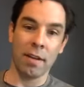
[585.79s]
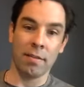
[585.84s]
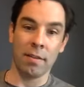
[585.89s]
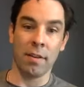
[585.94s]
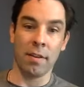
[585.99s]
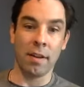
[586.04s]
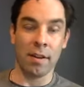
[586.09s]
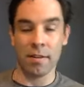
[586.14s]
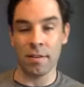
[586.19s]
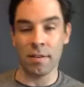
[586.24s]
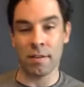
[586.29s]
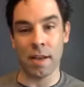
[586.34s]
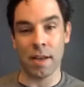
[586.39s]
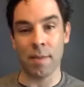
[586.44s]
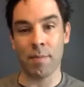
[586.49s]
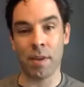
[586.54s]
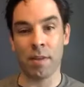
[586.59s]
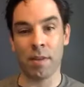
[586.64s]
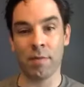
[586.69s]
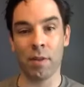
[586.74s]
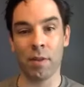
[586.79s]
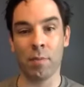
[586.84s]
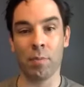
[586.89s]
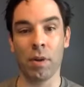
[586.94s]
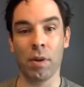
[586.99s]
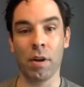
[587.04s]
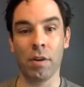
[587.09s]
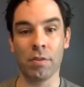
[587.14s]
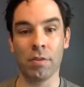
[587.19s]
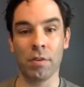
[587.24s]
And then it's the same thing for the
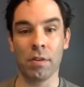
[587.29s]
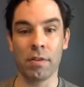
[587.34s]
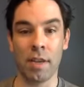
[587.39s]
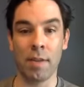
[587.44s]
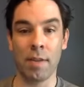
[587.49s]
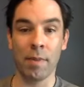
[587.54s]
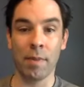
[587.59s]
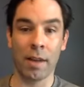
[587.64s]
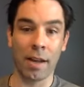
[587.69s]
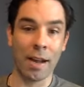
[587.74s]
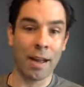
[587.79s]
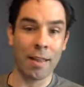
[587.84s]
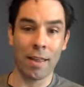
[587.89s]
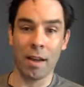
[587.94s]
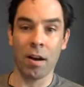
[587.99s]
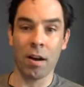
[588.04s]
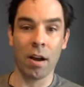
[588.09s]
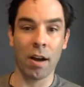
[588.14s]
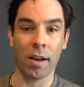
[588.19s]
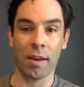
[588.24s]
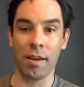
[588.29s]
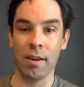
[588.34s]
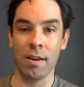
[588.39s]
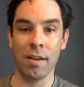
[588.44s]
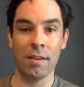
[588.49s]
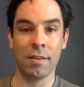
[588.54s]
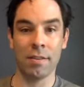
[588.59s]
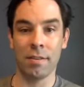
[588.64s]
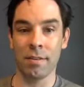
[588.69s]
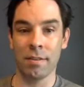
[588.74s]
players in the team. Like I think Hockey
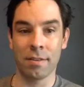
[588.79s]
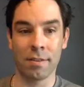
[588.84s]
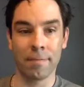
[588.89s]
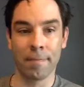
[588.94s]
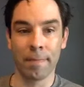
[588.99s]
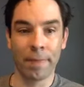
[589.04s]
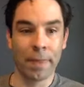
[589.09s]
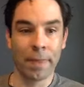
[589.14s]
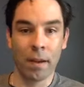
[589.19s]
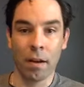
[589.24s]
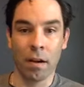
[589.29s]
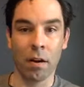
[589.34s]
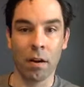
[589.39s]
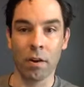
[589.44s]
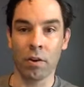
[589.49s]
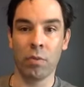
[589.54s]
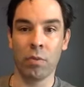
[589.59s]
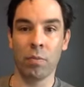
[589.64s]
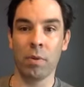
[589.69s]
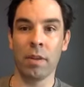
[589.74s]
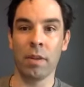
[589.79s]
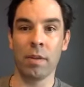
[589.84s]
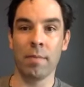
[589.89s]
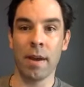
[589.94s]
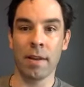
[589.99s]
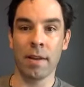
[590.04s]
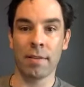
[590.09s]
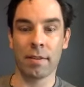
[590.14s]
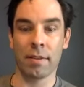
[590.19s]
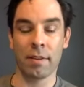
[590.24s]
East is arguably the
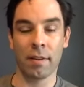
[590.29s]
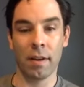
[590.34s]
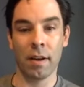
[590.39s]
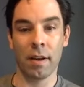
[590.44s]
best